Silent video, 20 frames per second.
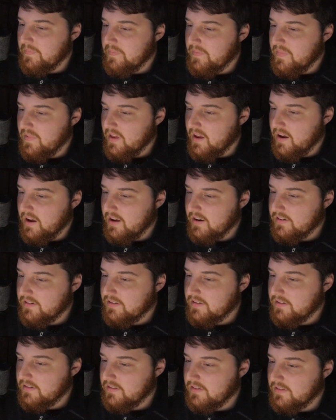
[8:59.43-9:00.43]

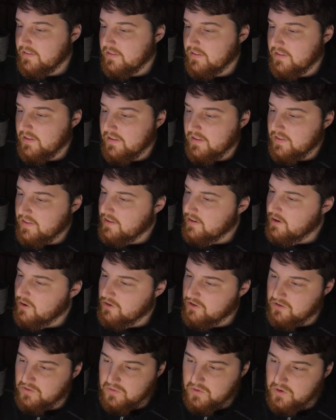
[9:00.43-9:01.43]
that the
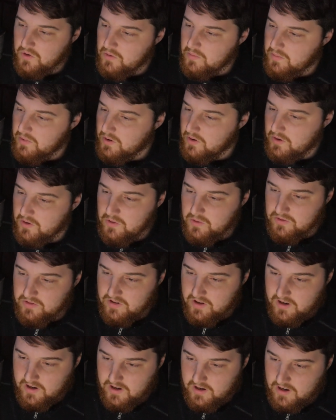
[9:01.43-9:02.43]
notion of who
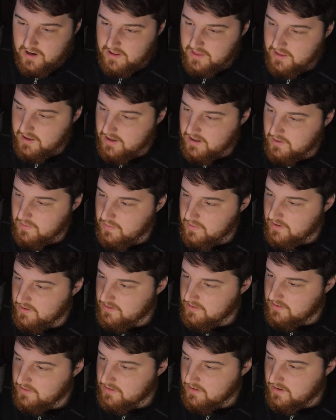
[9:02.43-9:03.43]
said it. I think it
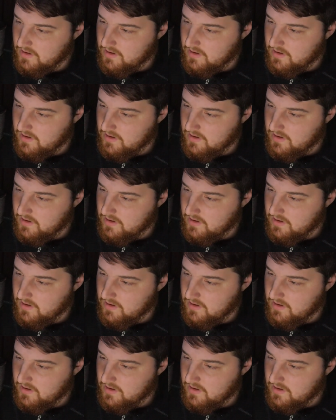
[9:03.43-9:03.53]
was